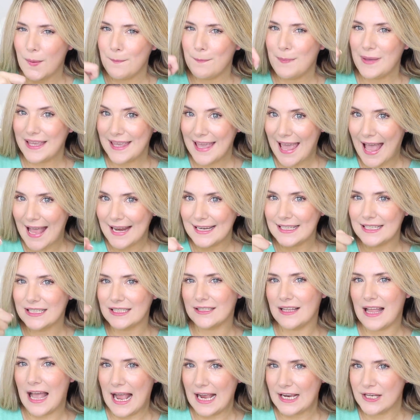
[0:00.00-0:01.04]

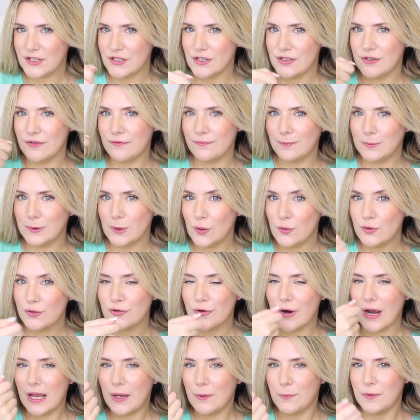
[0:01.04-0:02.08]
mechanical action of blow
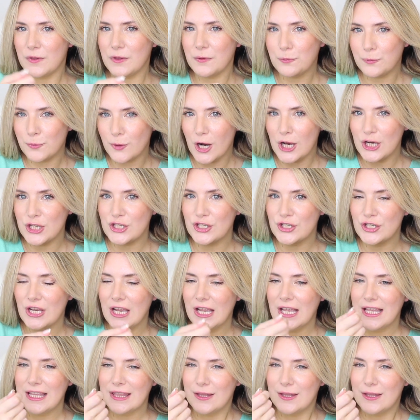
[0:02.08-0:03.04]
drying with the brush.